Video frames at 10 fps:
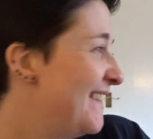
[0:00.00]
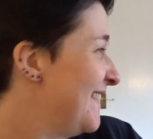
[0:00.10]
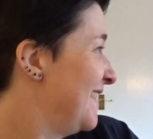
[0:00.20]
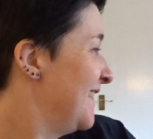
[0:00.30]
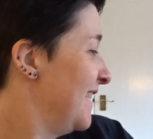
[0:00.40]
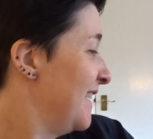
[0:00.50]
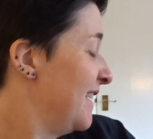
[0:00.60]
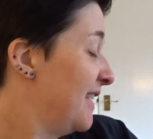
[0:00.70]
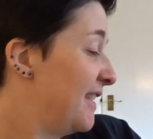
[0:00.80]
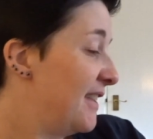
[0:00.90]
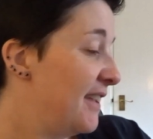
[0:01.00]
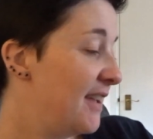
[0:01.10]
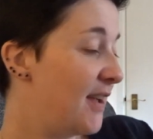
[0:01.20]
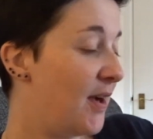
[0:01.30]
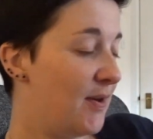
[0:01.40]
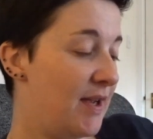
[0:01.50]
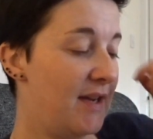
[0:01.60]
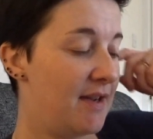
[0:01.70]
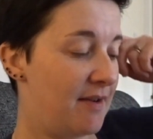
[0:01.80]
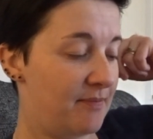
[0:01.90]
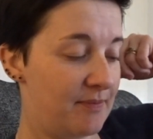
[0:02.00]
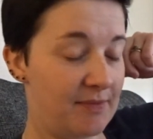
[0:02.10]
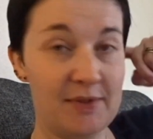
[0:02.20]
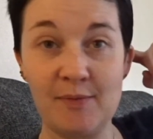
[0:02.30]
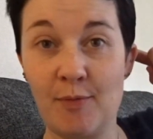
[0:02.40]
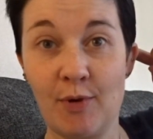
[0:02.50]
The other day we went shopping and